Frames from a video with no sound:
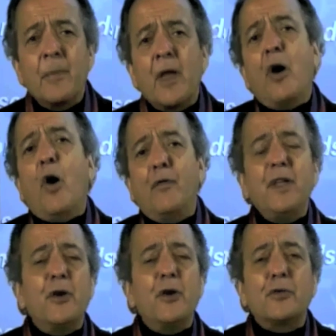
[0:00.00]
Over
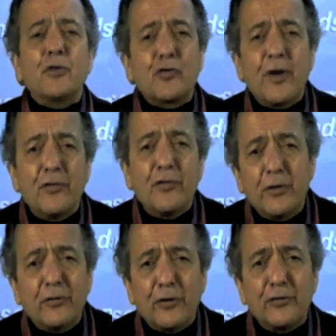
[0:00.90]
here at the Trends
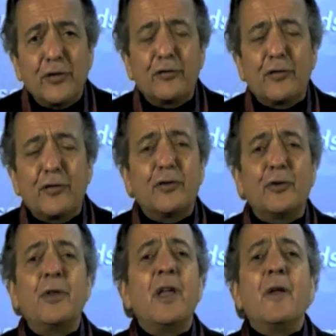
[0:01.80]
Research
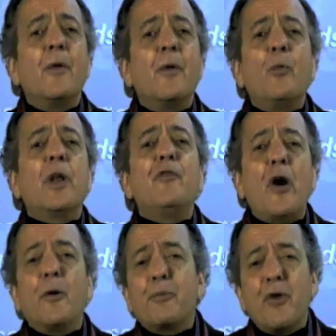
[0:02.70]
Institute, one of
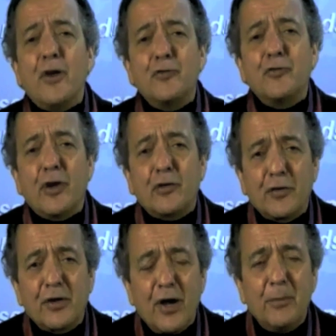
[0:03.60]
our projects for
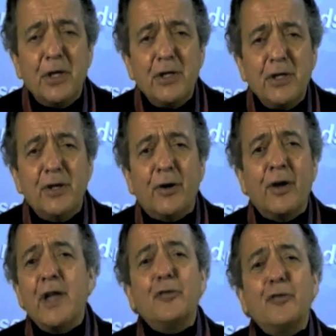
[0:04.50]
the coming year
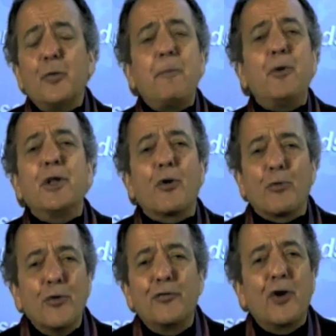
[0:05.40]
is we're putting a
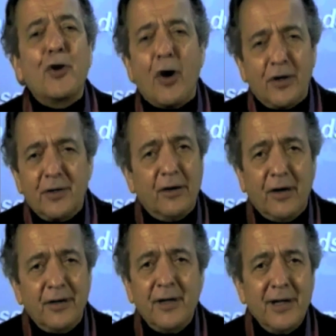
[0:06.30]
roof garden on.